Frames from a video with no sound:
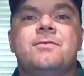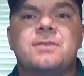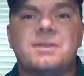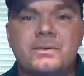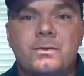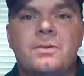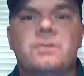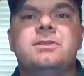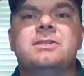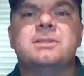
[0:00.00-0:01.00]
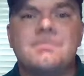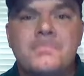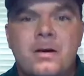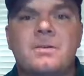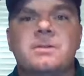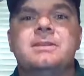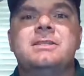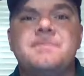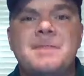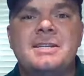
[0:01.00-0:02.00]
for the world's
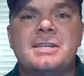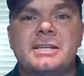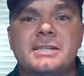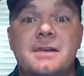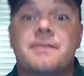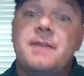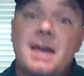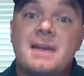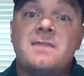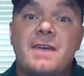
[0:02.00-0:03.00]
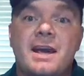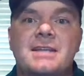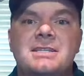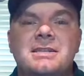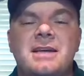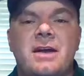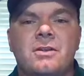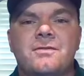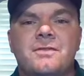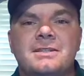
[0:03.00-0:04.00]
smallest species of advanced
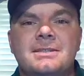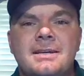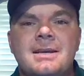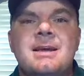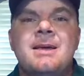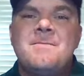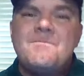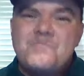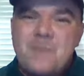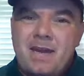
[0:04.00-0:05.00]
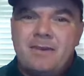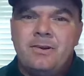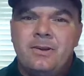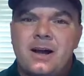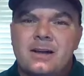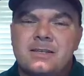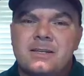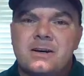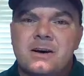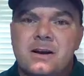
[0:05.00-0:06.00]
elephants,
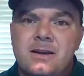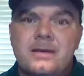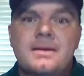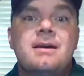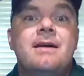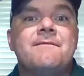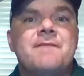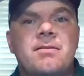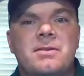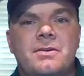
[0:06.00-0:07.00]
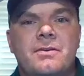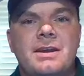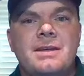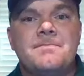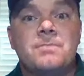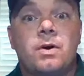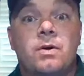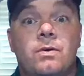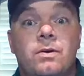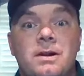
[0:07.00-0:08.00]
Paleoloxodon falconeri,
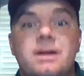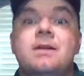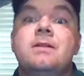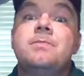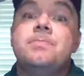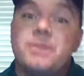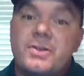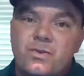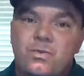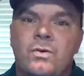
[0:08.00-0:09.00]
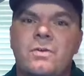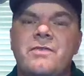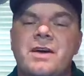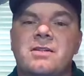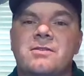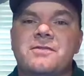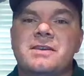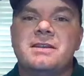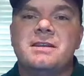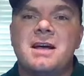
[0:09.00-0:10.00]
or the dwarf
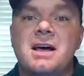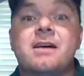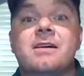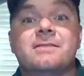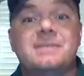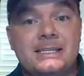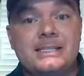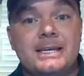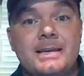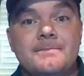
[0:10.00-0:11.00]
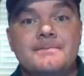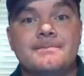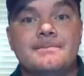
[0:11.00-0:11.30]
elephant of Sicily.